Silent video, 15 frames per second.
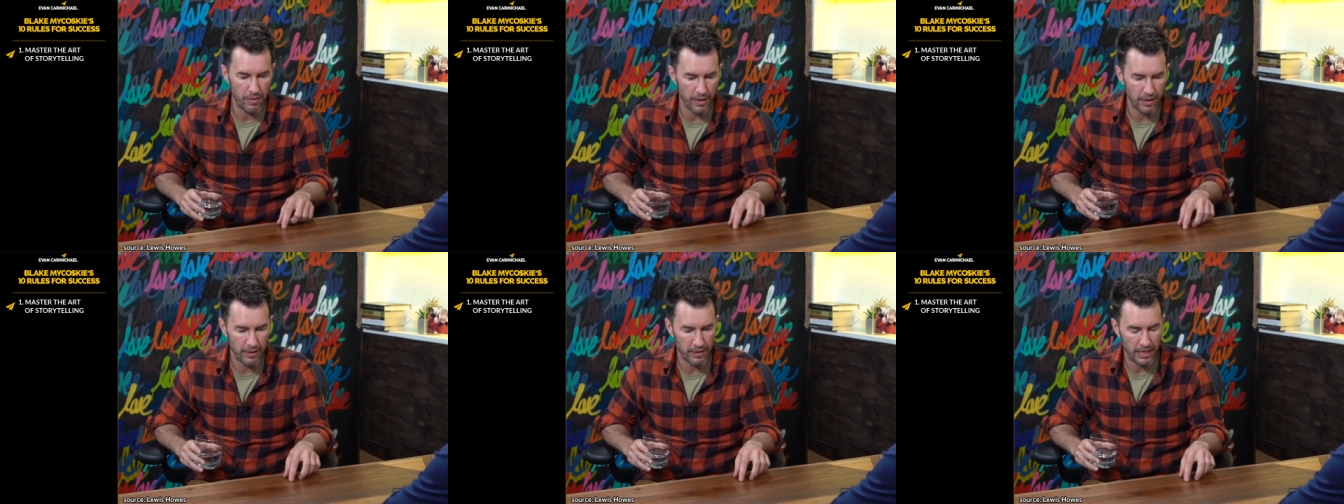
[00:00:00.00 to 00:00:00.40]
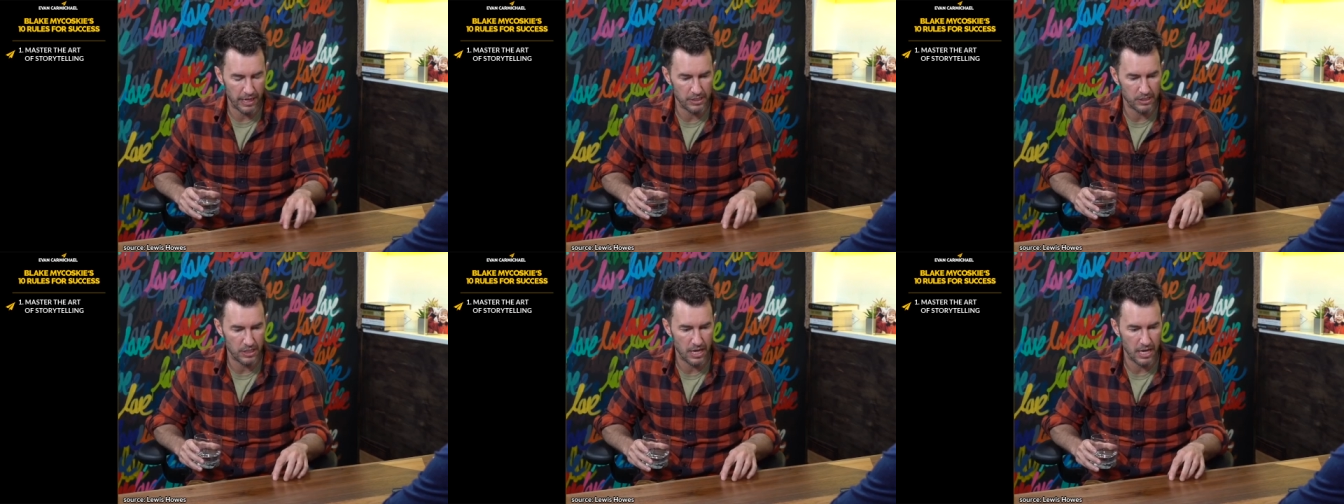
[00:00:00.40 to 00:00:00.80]
thing that I
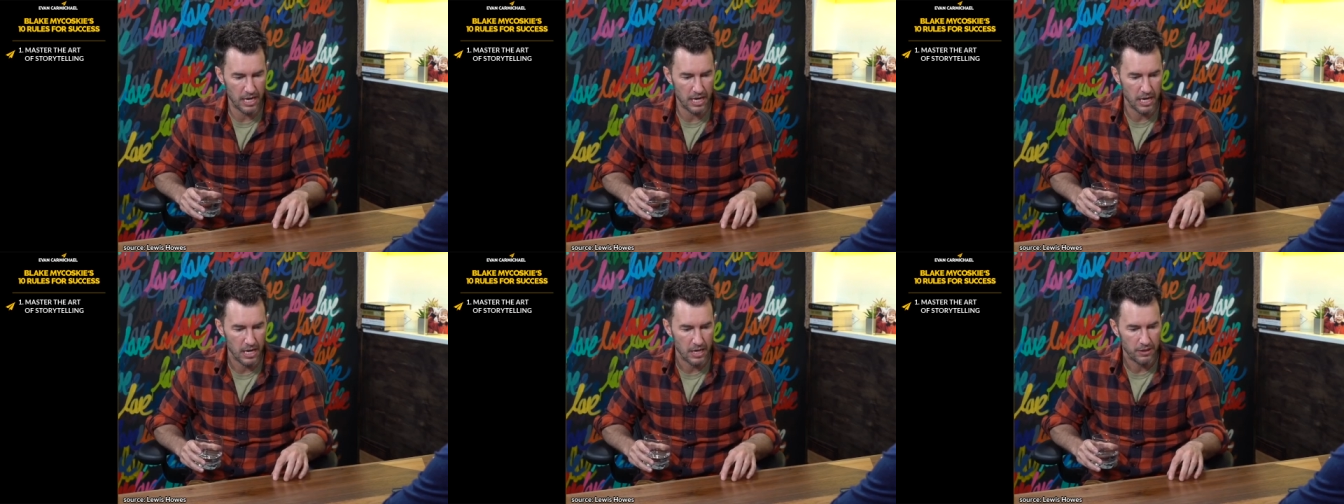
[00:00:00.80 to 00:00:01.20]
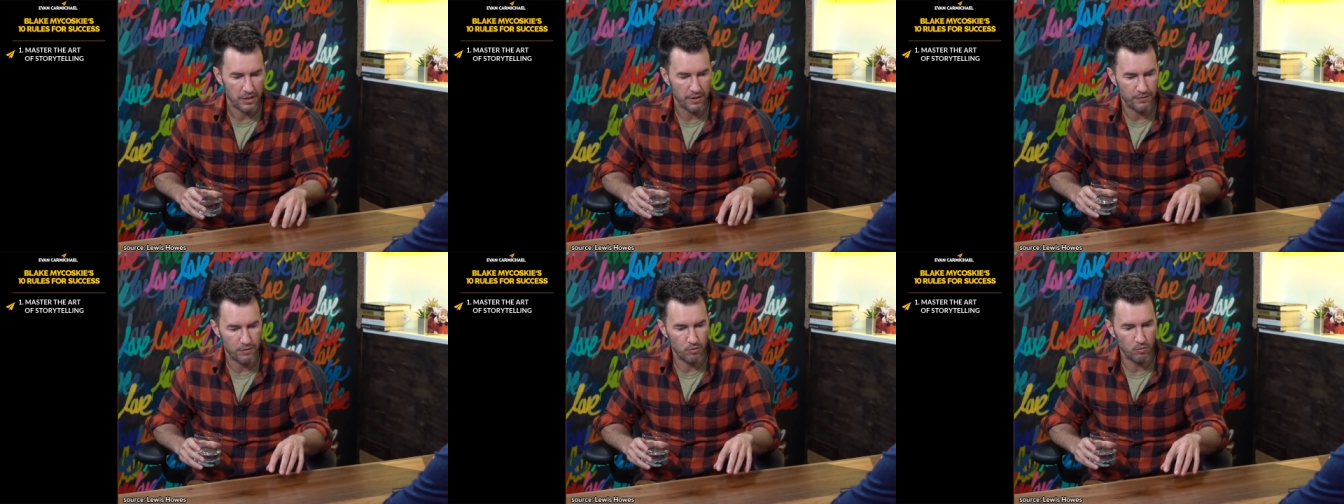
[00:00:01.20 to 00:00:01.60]
say
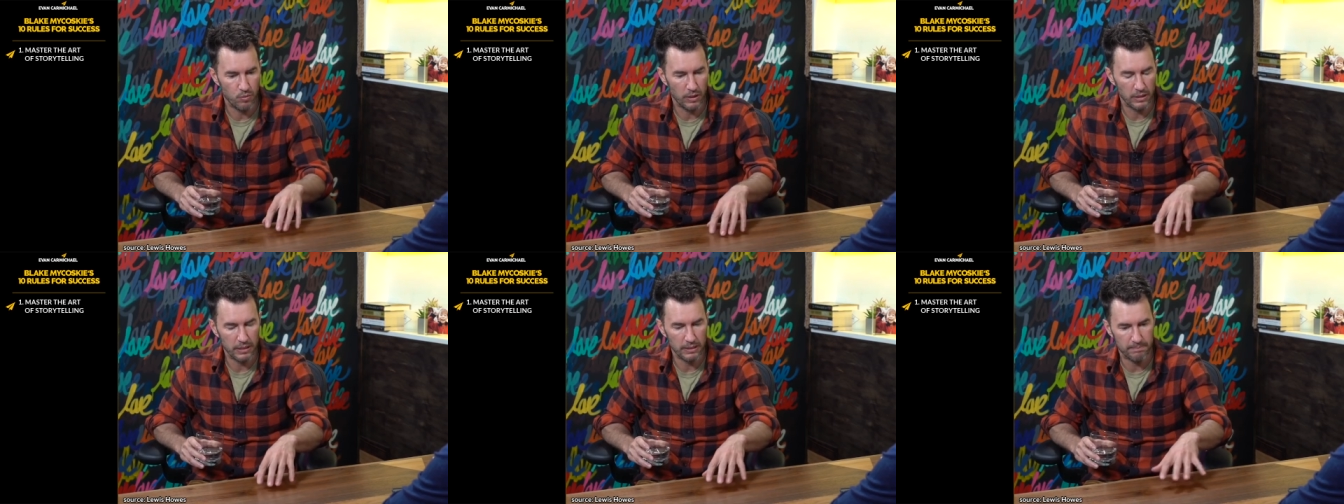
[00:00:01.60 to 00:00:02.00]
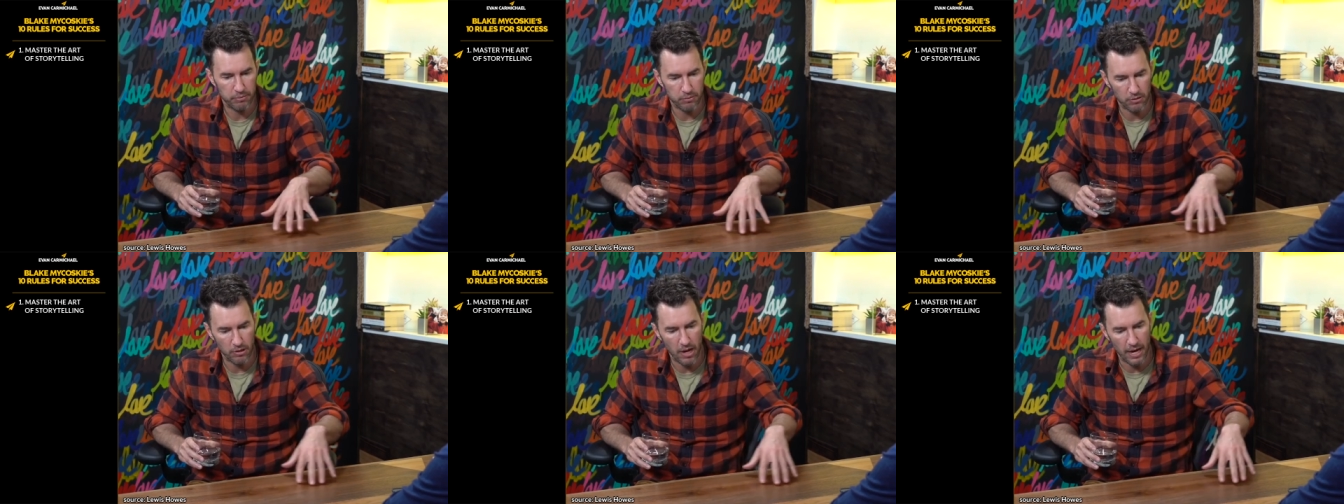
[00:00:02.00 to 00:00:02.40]
that if you really
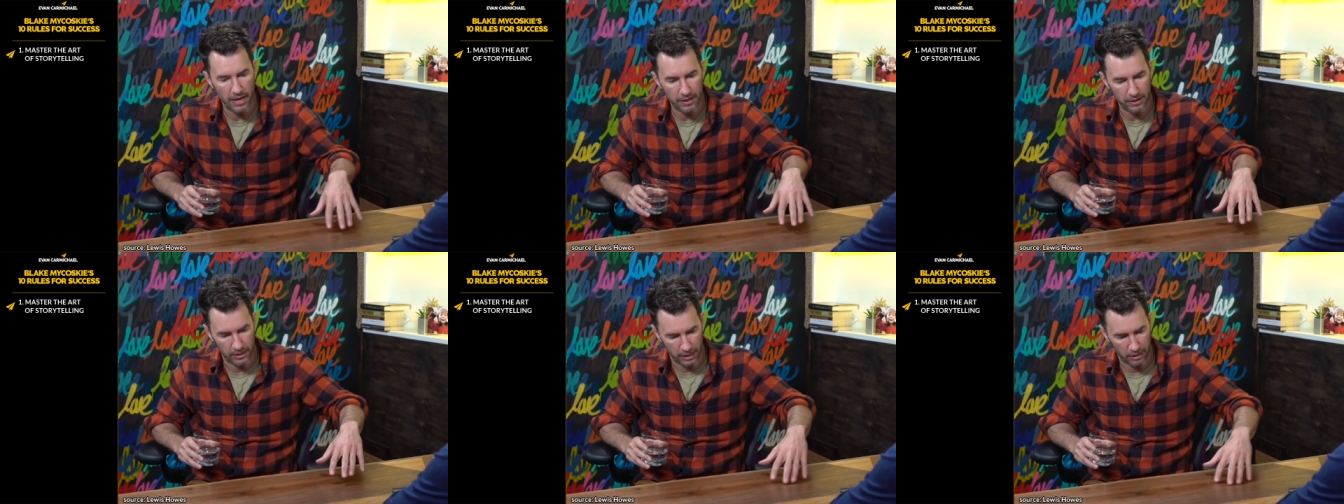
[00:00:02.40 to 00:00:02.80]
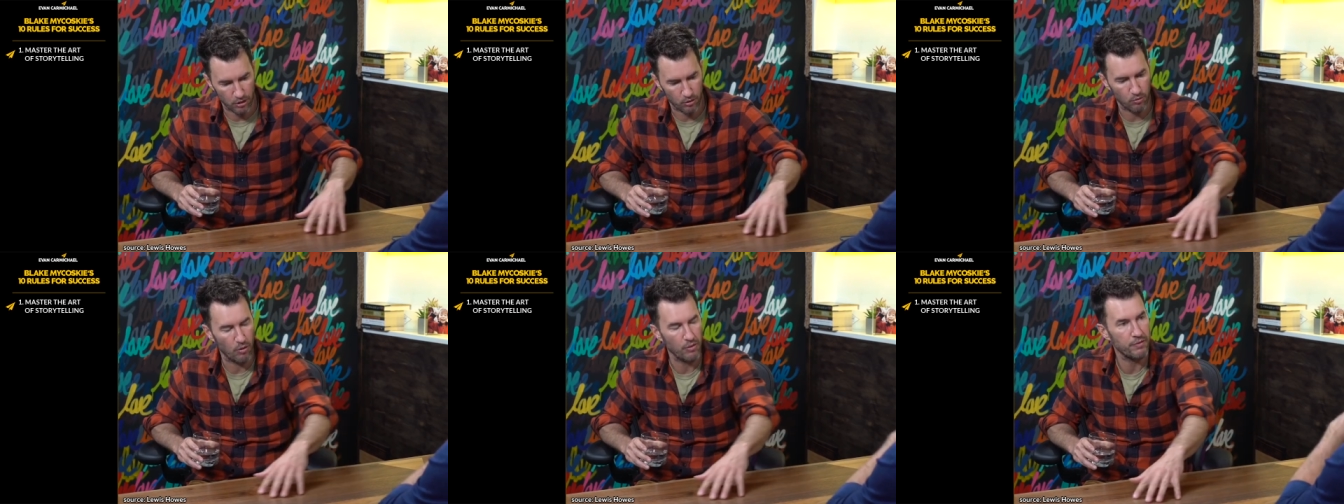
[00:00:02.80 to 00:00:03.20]
plot like the
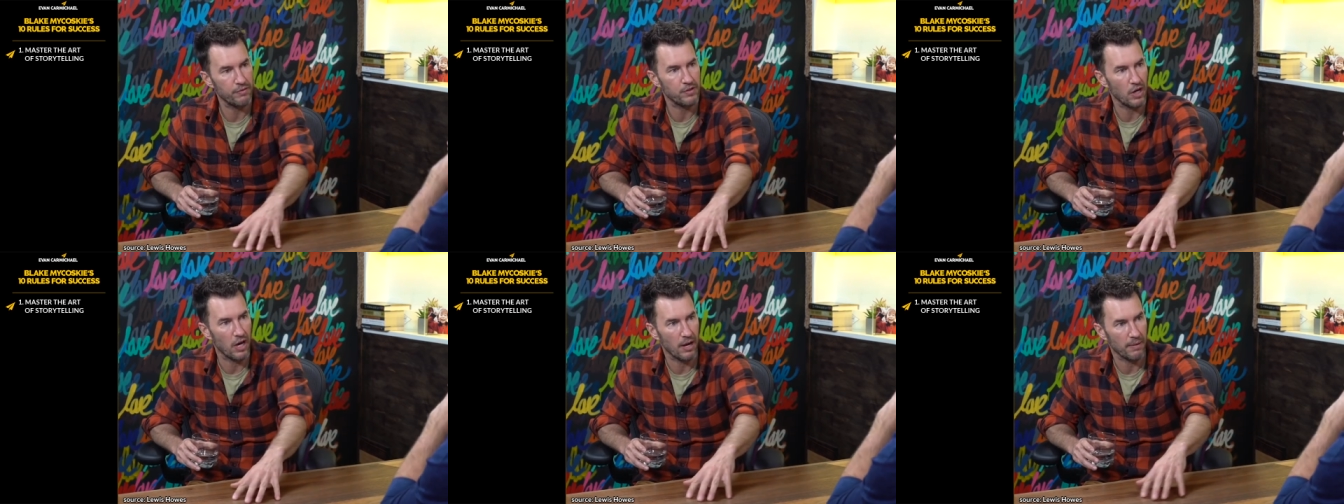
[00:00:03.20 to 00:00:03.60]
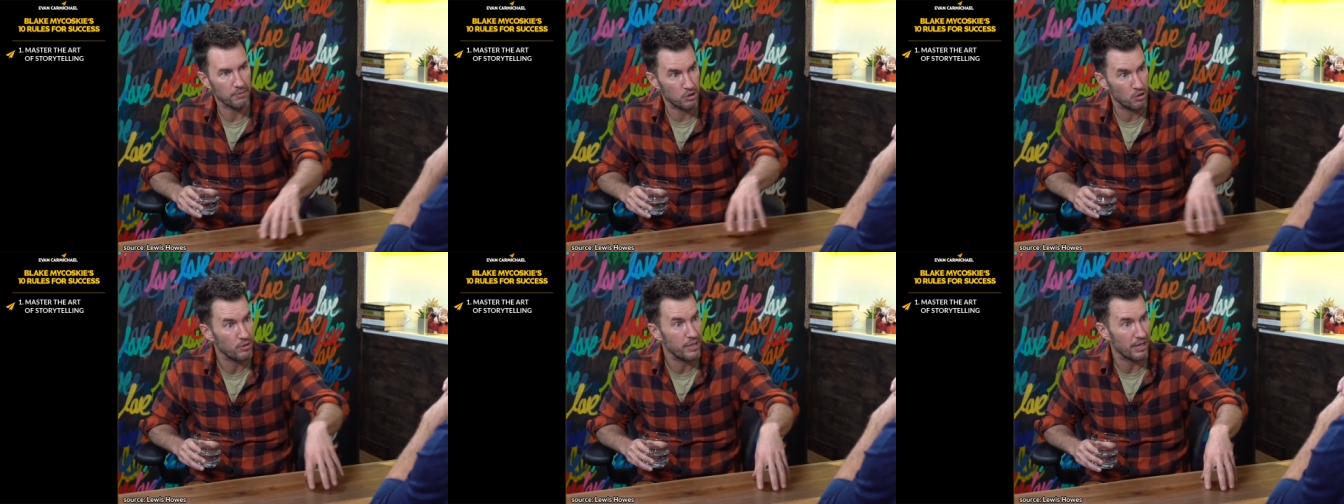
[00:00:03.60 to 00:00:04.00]
growth of Tom's,
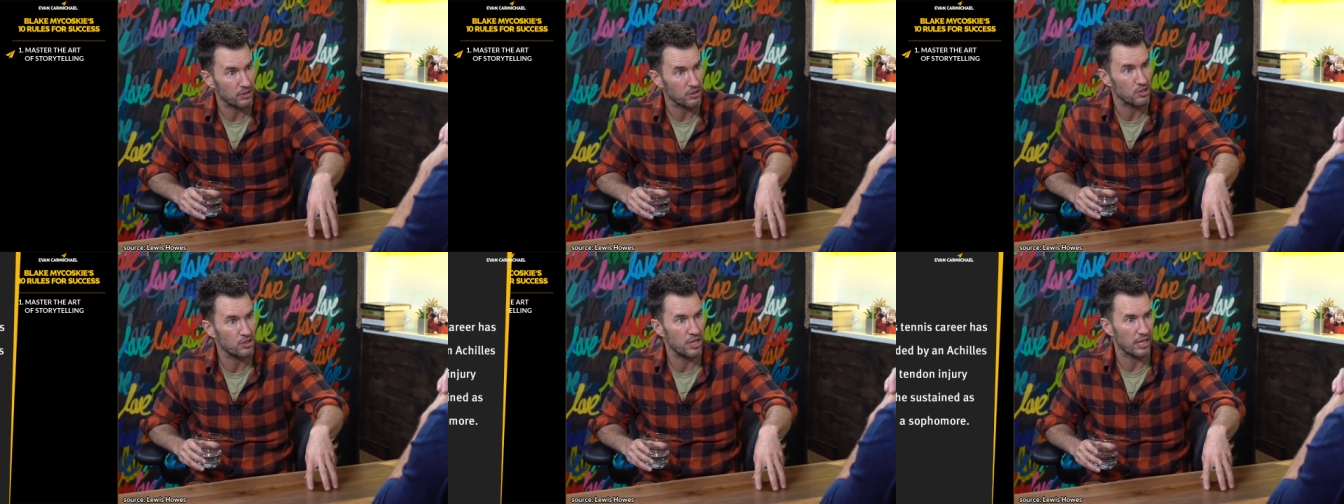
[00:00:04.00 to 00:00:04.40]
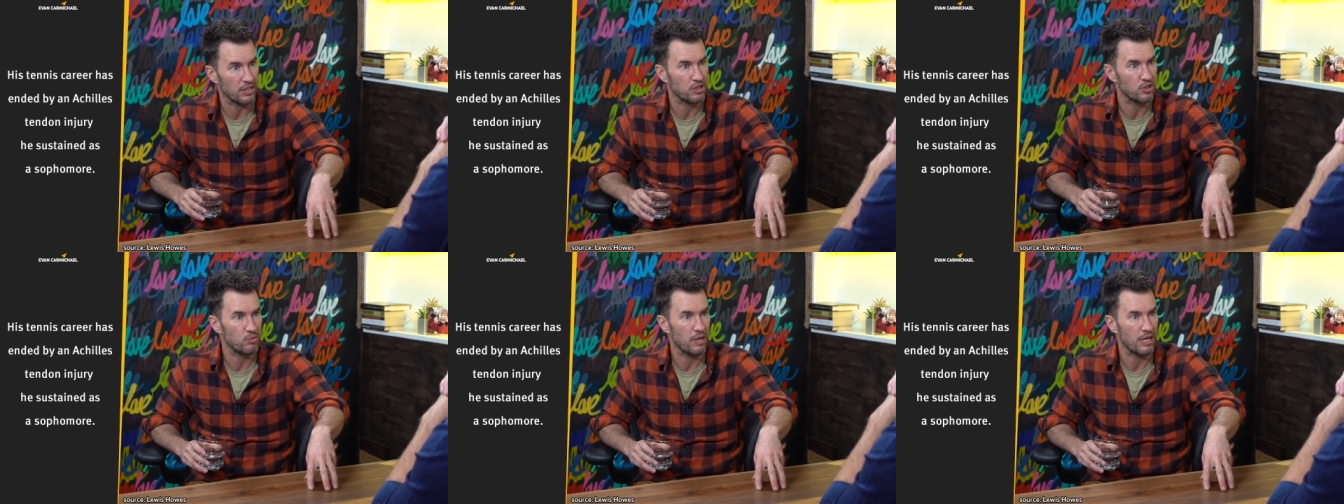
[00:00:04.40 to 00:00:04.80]

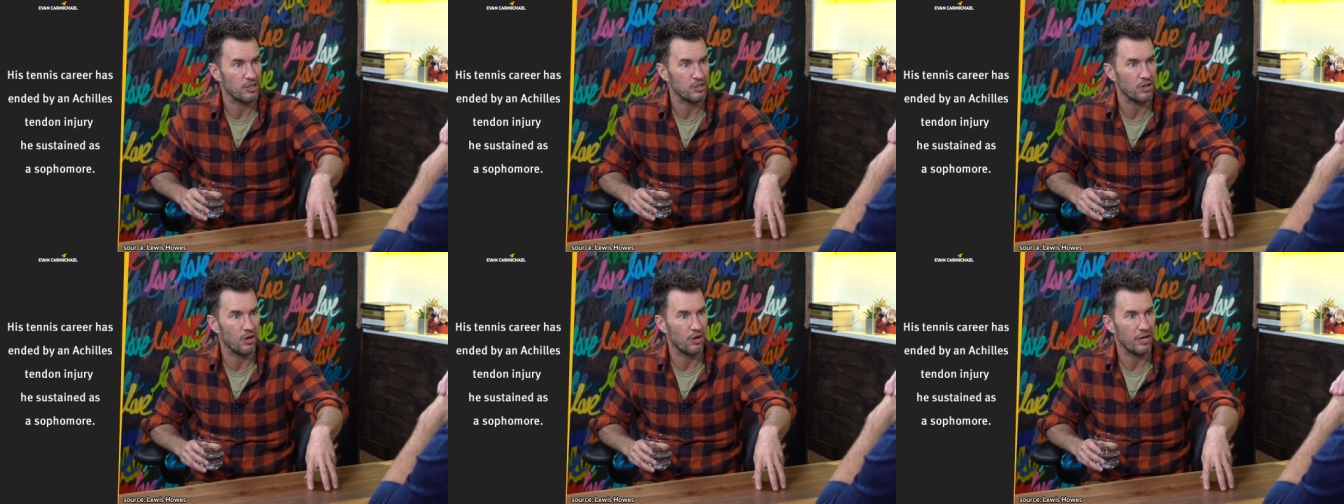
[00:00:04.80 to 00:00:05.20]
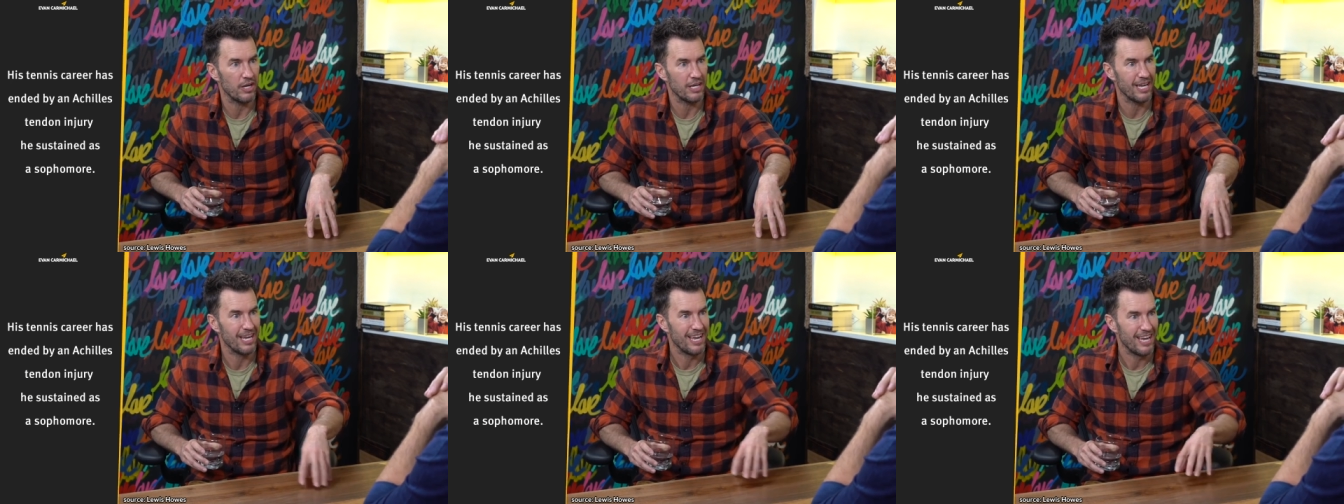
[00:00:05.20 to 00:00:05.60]
2006 is when I started